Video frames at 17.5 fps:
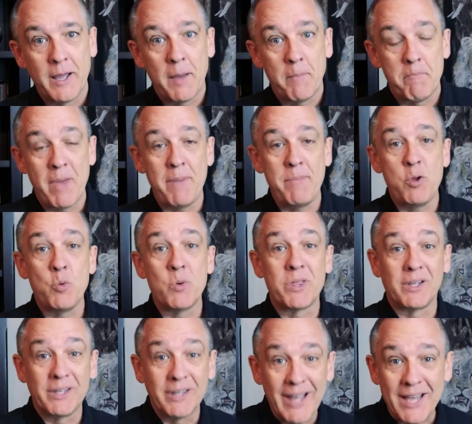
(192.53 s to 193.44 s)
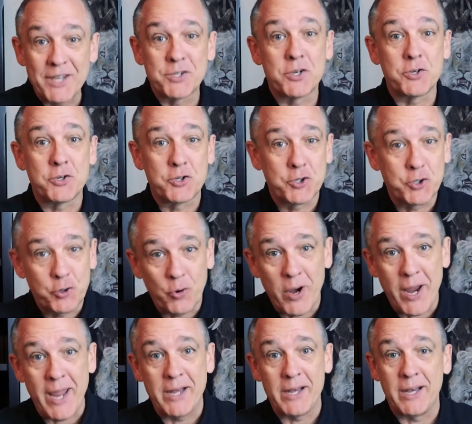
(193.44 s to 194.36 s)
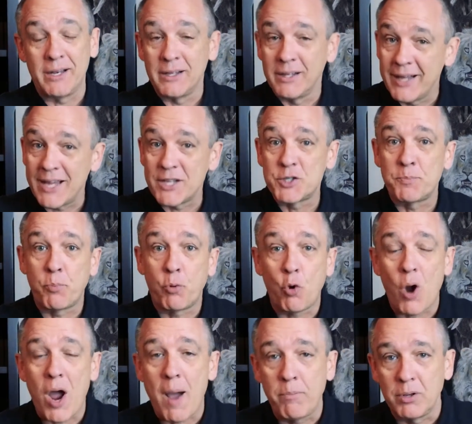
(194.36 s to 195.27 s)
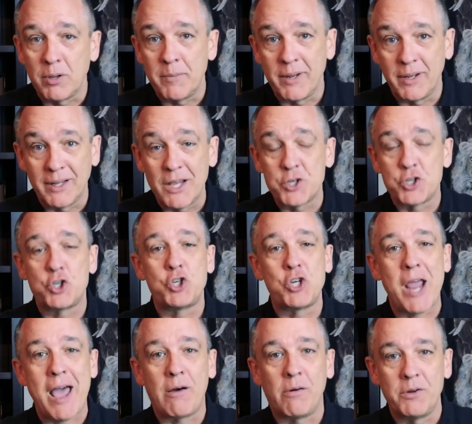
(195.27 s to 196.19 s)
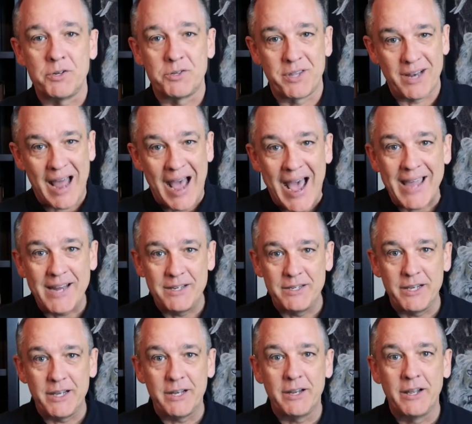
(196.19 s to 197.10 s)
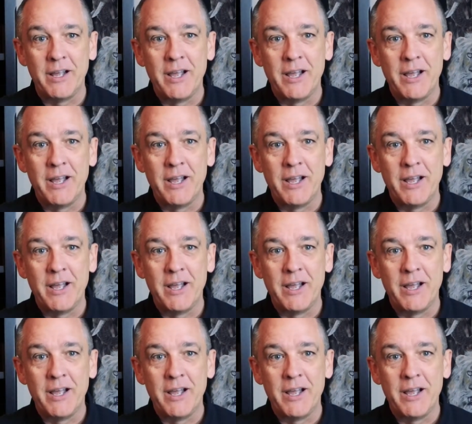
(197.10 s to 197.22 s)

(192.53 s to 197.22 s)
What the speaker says: maybe with less strain and less problem and less challenge than I did.